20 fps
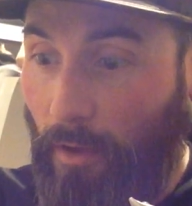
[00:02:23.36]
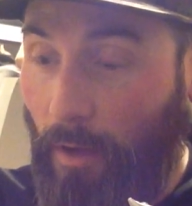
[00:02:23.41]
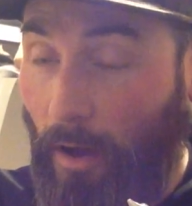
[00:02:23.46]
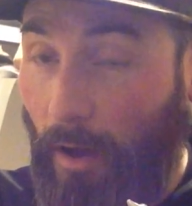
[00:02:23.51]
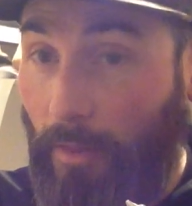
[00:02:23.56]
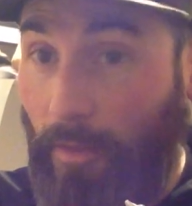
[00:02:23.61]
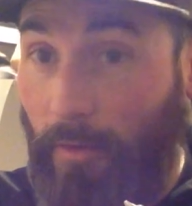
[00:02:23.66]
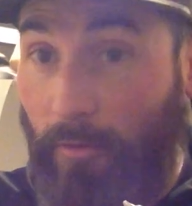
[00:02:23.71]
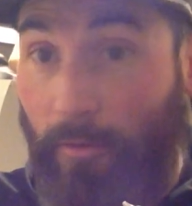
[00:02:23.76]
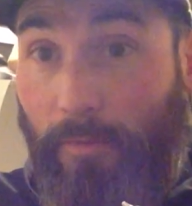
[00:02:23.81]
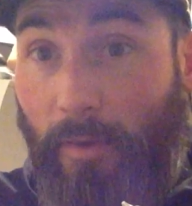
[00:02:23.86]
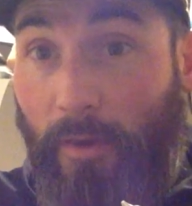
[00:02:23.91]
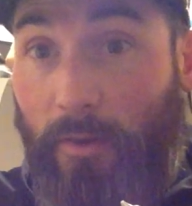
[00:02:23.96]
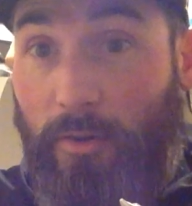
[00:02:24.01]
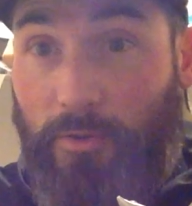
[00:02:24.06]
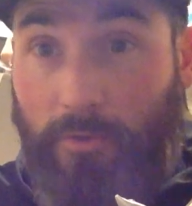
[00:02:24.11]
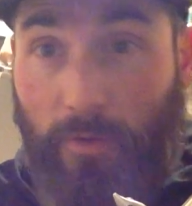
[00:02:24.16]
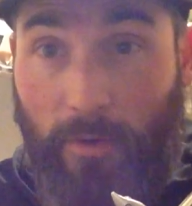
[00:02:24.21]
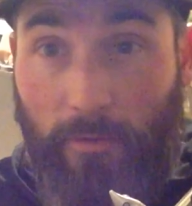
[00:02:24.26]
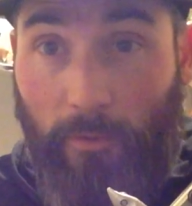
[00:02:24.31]
they're a
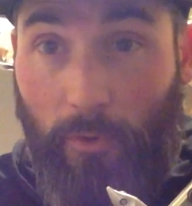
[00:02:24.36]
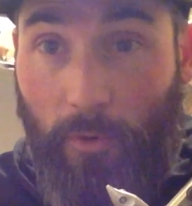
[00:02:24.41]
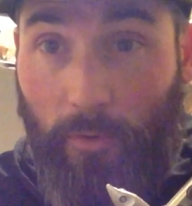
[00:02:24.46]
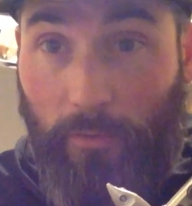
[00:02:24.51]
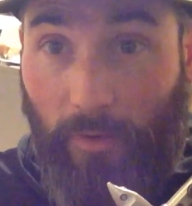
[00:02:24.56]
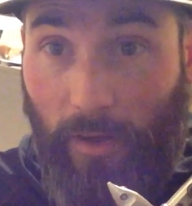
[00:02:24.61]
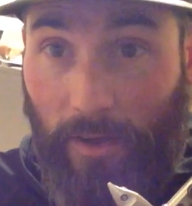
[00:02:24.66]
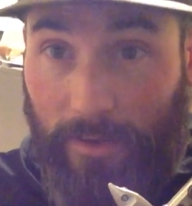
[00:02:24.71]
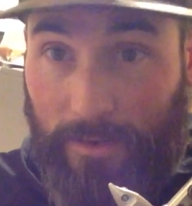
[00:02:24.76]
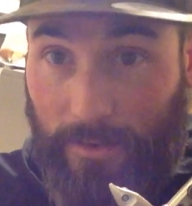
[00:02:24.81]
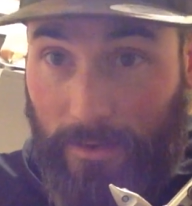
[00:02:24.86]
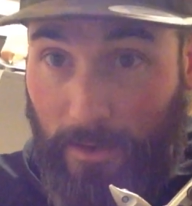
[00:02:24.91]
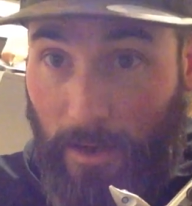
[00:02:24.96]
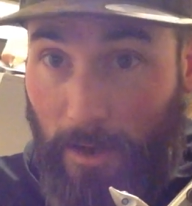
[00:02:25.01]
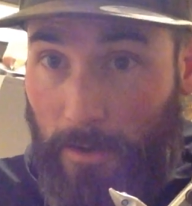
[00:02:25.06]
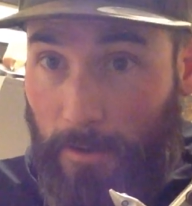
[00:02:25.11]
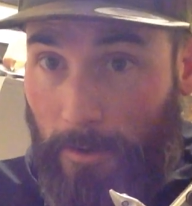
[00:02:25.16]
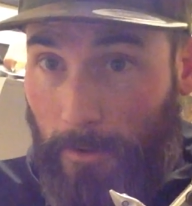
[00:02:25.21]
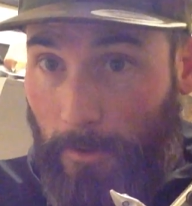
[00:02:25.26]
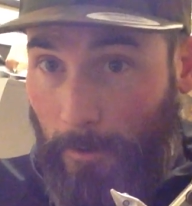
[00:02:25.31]
very straightforward fly to
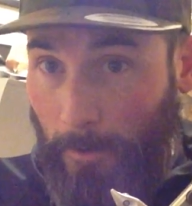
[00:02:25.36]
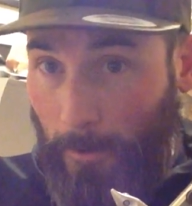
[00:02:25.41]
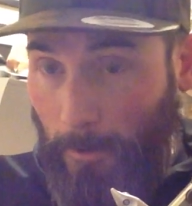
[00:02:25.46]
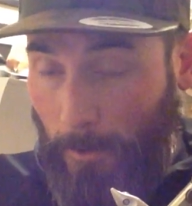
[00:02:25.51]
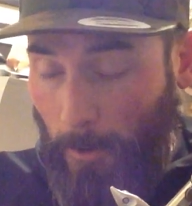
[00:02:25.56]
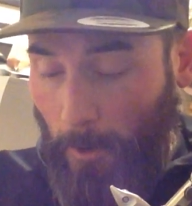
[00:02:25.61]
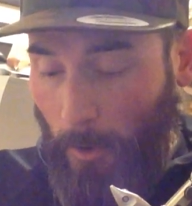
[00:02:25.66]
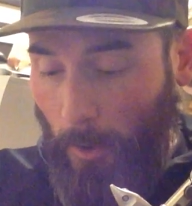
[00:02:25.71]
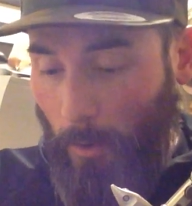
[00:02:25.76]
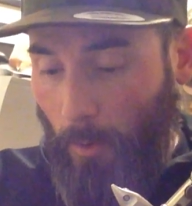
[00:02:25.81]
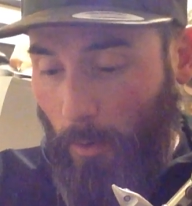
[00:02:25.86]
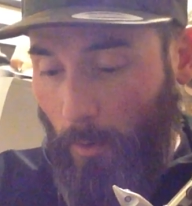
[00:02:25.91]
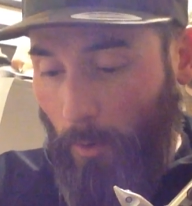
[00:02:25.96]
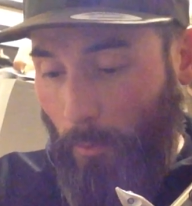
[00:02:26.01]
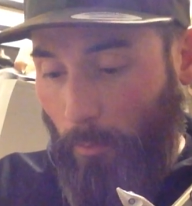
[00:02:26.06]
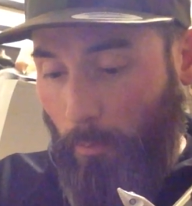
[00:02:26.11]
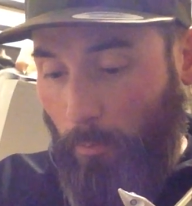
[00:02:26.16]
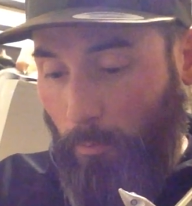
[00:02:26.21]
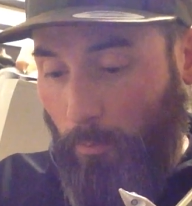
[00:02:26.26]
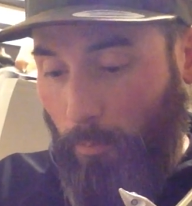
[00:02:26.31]
tie,
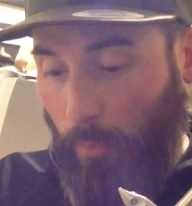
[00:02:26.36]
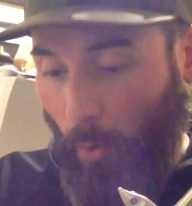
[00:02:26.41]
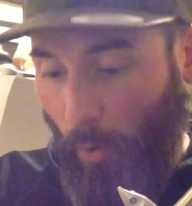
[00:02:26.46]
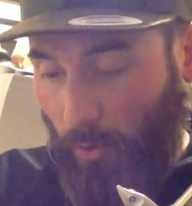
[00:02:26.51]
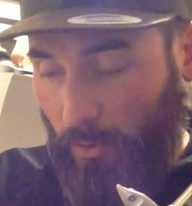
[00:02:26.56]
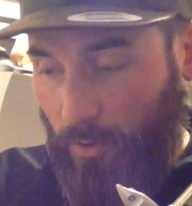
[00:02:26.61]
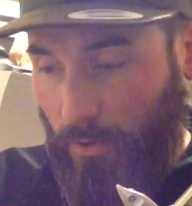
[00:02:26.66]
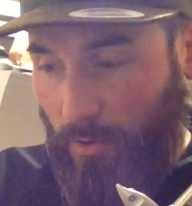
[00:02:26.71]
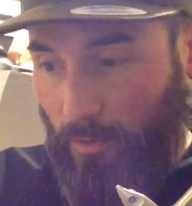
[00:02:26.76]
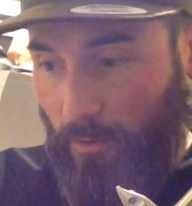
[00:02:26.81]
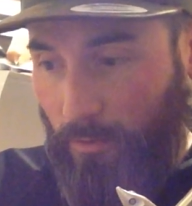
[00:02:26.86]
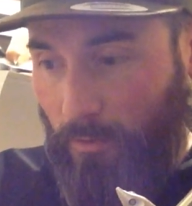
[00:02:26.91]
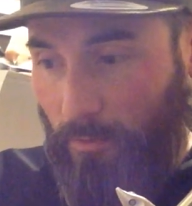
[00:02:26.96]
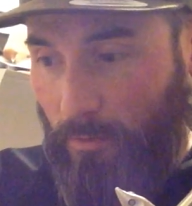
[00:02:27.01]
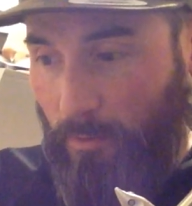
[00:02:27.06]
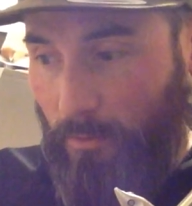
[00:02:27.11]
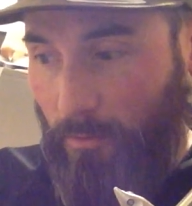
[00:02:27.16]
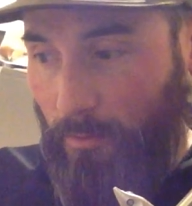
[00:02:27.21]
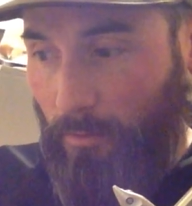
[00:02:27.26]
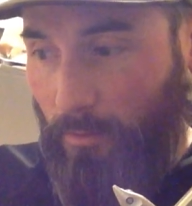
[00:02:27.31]
but
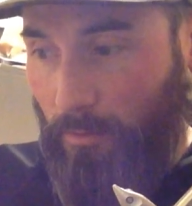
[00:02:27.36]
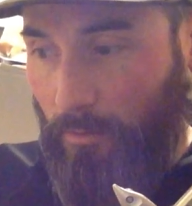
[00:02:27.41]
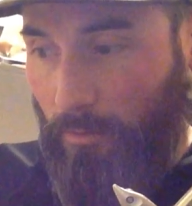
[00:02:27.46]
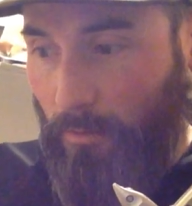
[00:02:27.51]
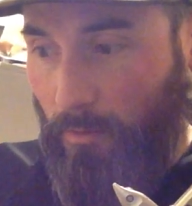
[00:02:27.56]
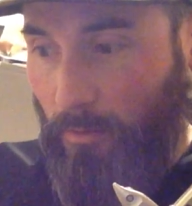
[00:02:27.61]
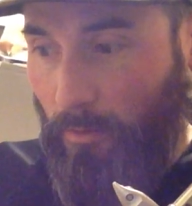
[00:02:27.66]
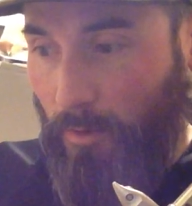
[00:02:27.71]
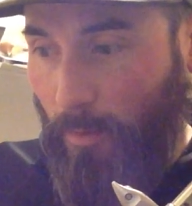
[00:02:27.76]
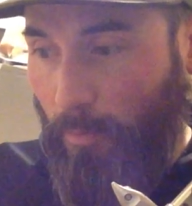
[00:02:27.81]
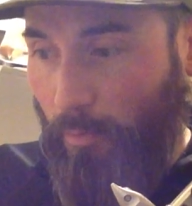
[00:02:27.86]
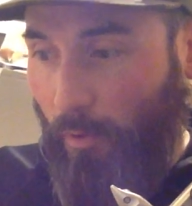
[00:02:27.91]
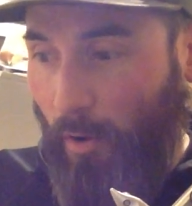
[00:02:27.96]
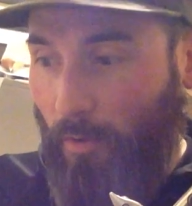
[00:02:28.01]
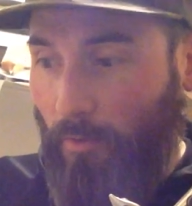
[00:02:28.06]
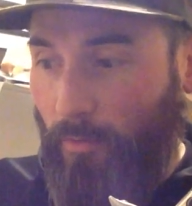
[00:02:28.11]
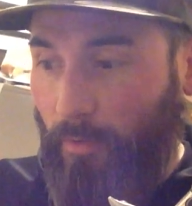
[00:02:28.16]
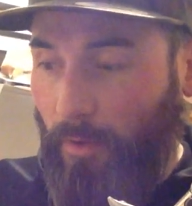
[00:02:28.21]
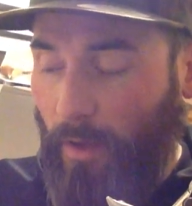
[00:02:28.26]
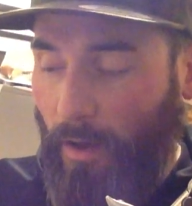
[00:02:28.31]

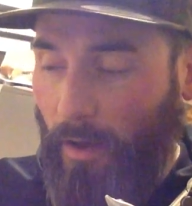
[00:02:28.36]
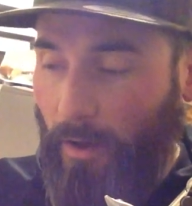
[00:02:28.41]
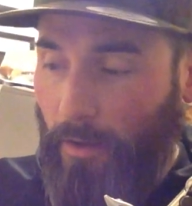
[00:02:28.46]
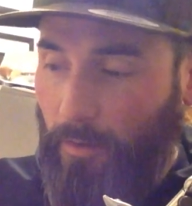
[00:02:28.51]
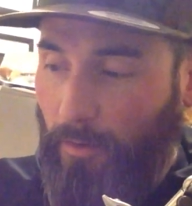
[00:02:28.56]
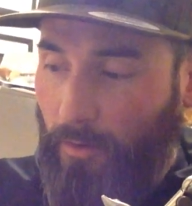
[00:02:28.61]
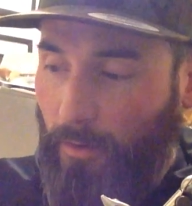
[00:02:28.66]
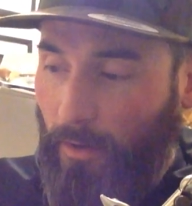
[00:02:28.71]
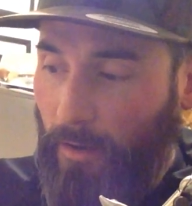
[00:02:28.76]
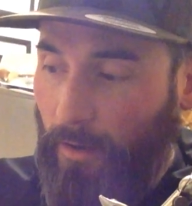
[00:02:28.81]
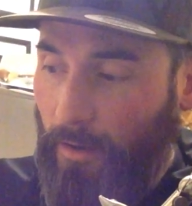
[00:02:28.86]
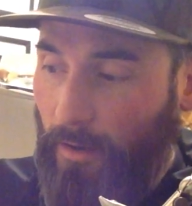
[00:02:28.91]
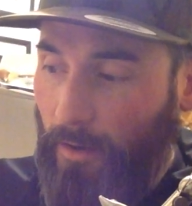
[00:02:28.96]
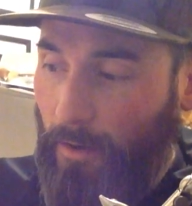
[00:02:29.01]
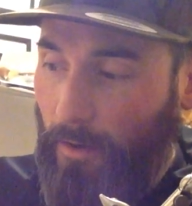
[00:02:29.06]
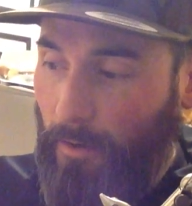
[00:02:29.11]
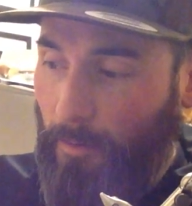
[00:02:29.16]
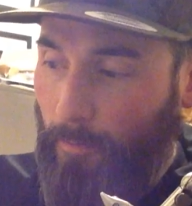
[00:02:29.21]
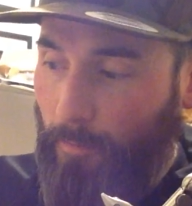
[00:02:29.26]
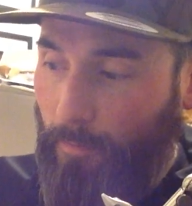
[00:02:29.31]

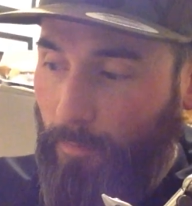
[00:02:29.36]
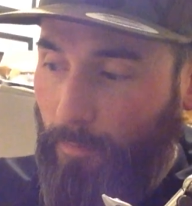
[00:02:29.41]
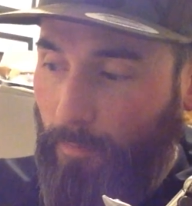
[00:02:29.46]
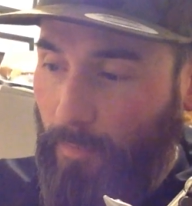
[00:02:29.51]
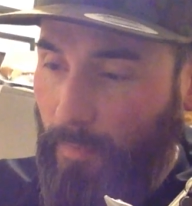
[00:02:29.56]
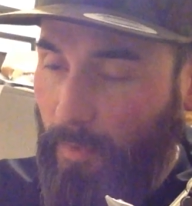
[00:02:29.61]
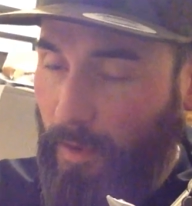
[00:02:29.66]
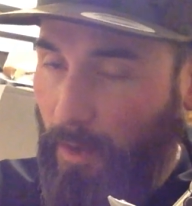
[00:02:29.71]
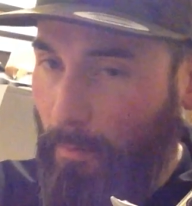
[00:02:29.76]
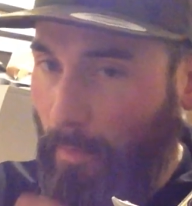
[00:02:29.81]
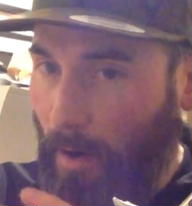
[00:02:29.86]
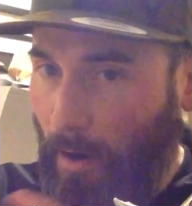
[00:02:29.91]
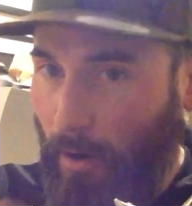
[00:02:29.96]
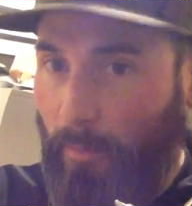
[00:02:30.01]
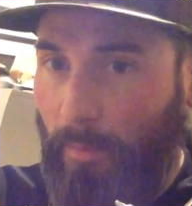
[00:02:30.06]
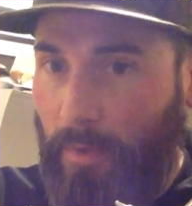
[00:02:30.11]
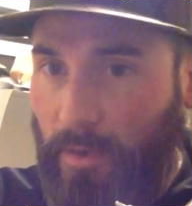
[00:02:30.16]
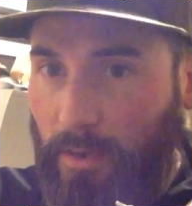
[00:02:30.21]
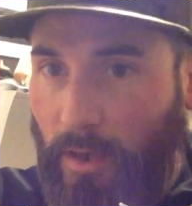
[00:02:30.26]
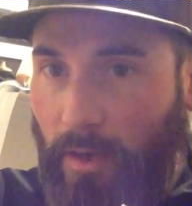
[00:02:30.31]
the amount
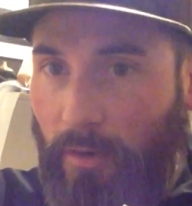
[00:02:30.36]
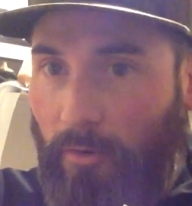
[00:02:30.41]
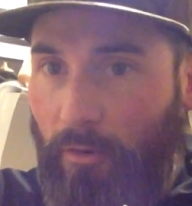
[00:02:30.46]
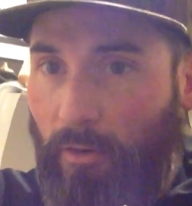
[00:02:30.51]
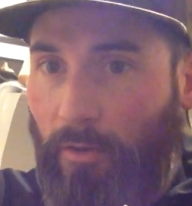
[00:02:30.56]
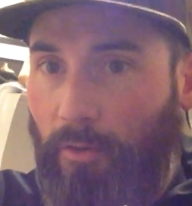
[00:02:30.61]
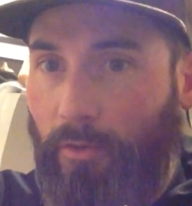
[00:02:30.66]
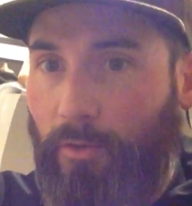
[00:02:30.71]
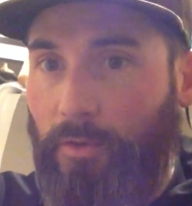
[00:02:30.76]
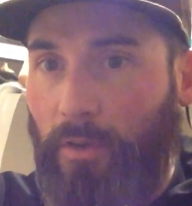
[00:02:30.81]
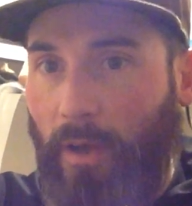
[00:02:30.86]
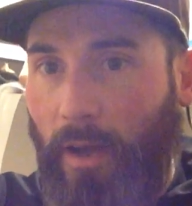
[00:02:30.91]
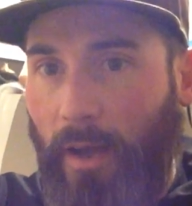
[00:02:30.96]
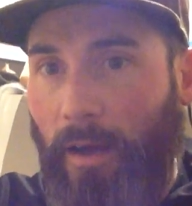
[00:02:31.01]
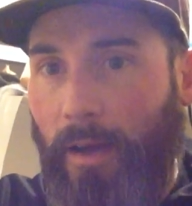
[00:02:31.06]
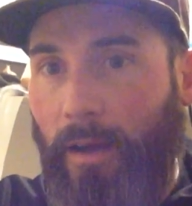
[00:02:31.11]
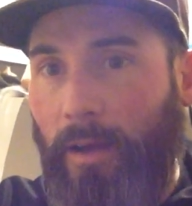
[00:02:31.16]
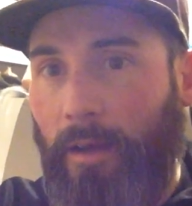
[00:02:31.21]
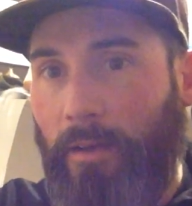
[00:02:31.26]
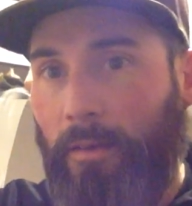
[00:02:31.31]
of materials
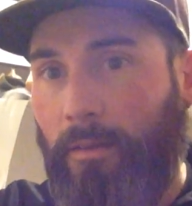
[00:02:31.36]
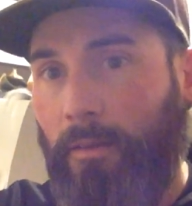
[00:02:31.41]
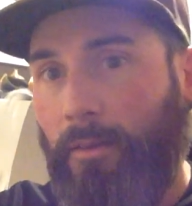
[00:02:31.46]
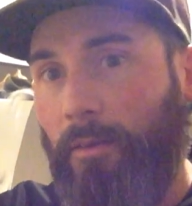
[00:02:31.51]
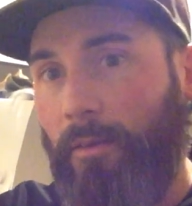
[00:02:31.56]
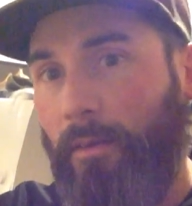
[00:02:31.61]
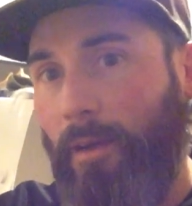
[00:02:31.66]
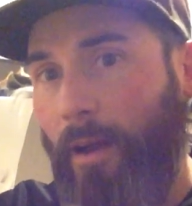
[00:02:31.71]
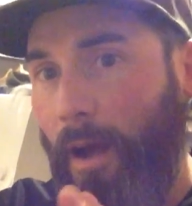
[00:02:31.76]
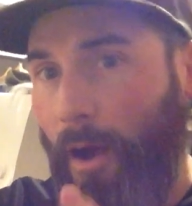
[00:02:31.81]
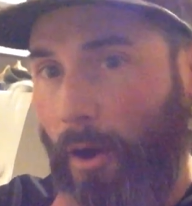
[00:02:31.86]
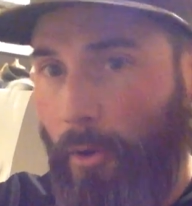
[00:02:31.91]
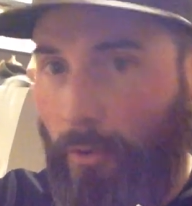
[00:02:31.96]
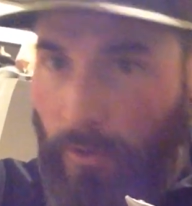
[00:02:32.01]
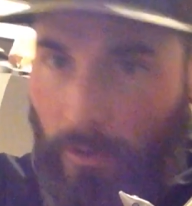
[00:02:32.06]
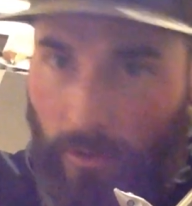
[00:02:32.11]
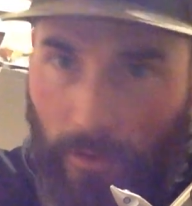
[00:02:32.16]
and how you